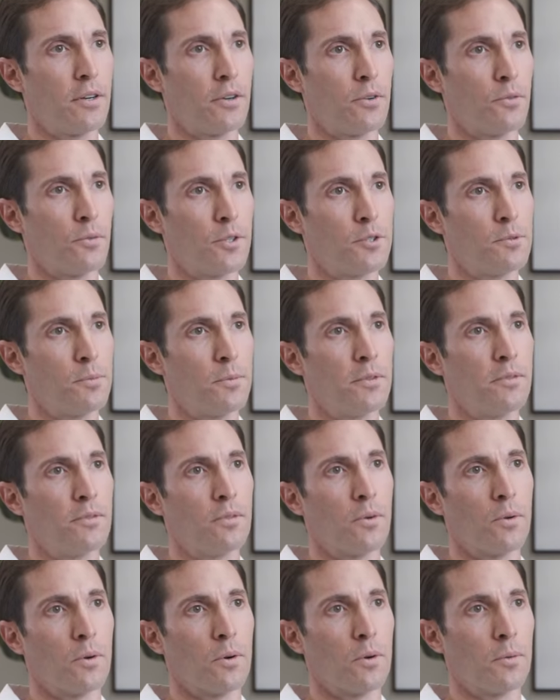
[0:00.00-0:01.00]
here in
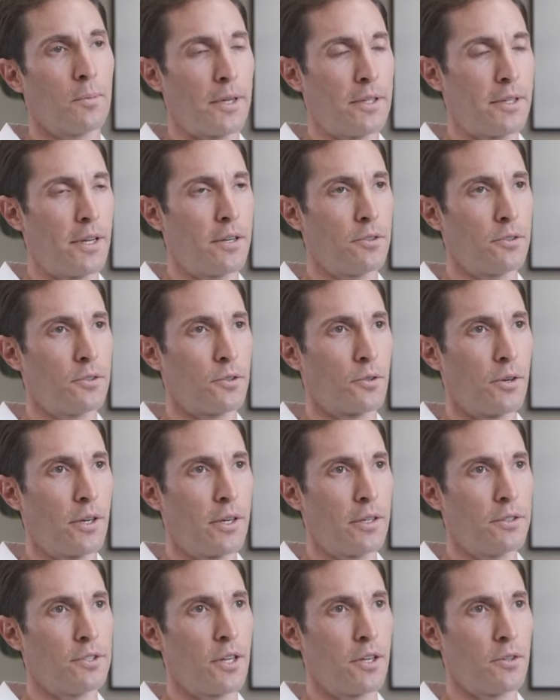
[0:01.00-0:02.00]
Richmond for my dental
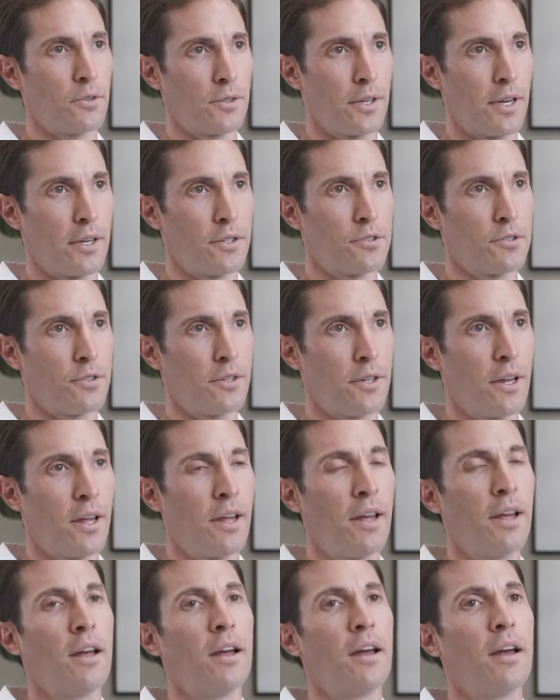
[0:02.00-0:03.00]
degree in general dentistry.
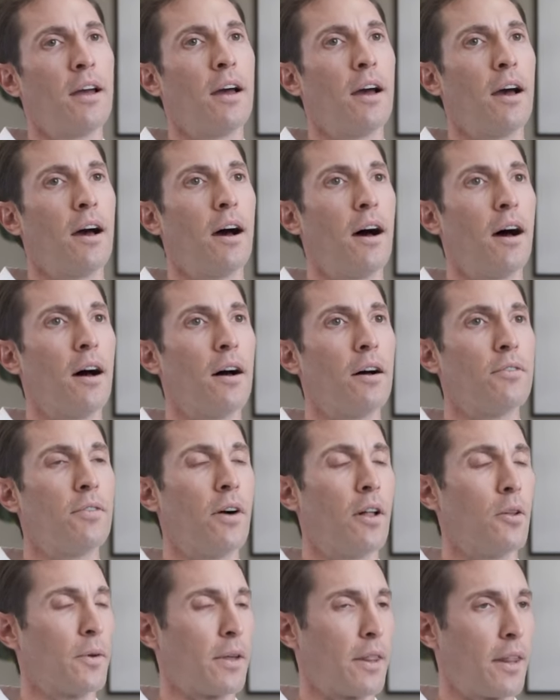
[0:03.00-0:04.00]
Uh,
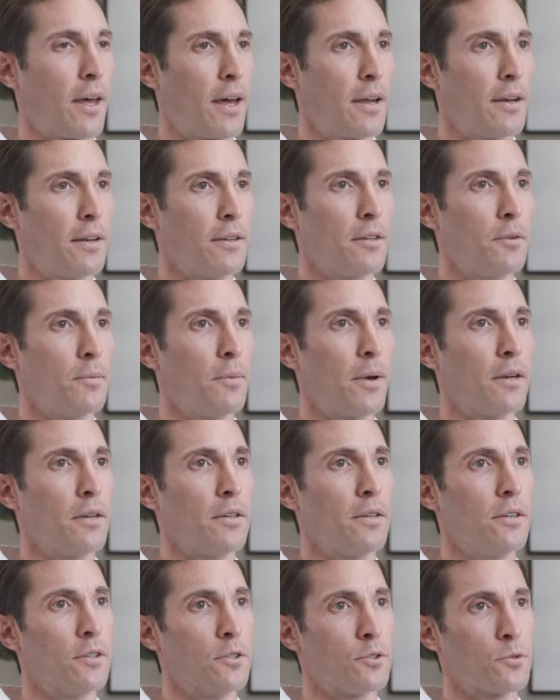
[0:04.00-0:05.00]
following that, I did
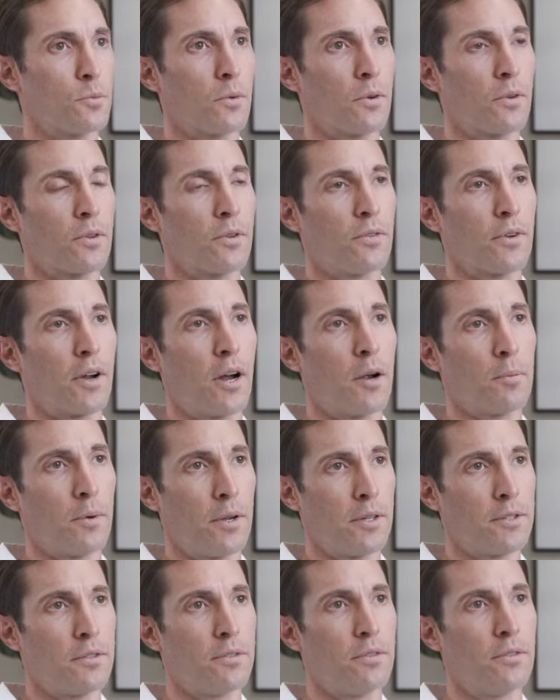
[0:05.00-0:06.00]
about a year's worth of
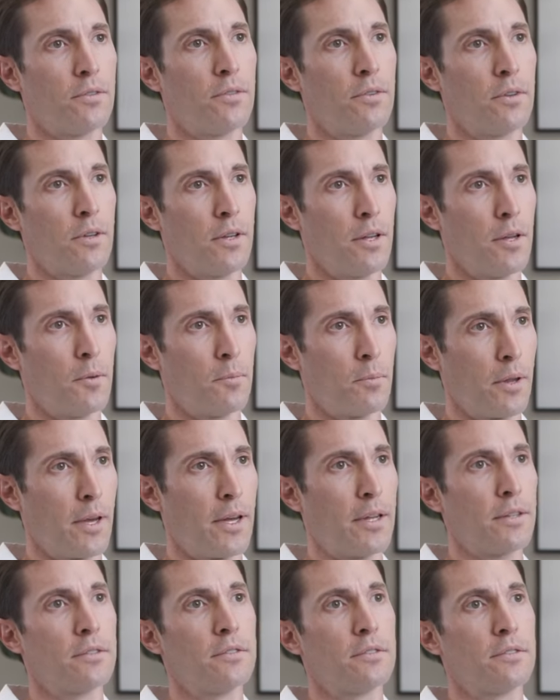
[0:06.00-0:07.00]
comprehensive
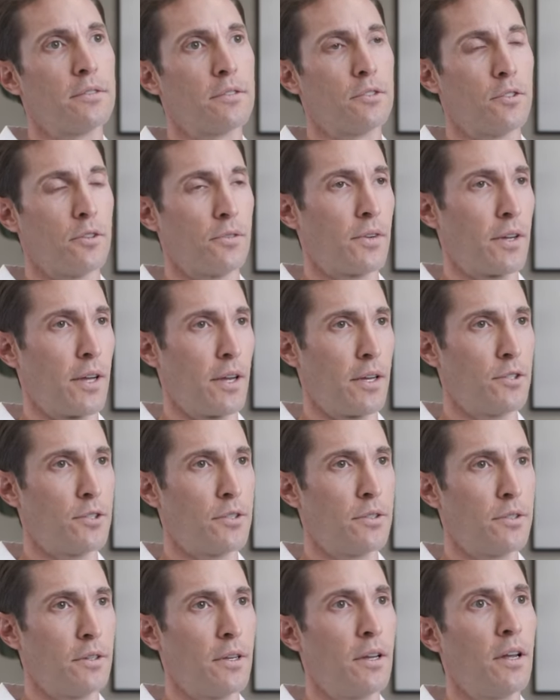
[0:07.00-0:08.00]
implant
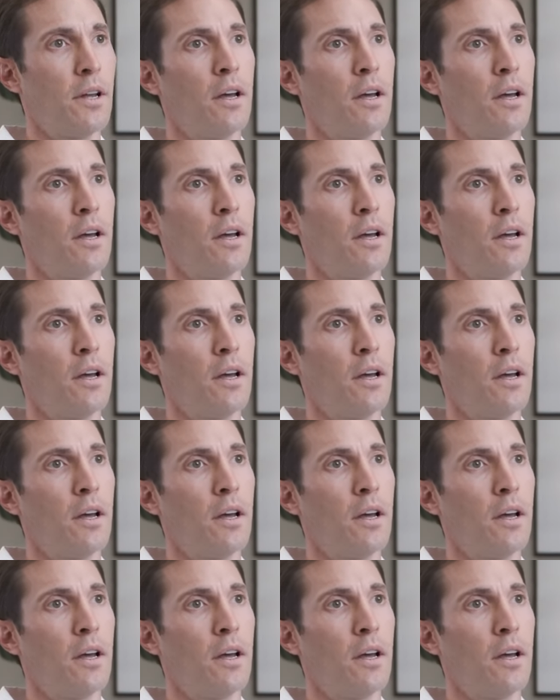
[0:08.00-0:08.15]
certification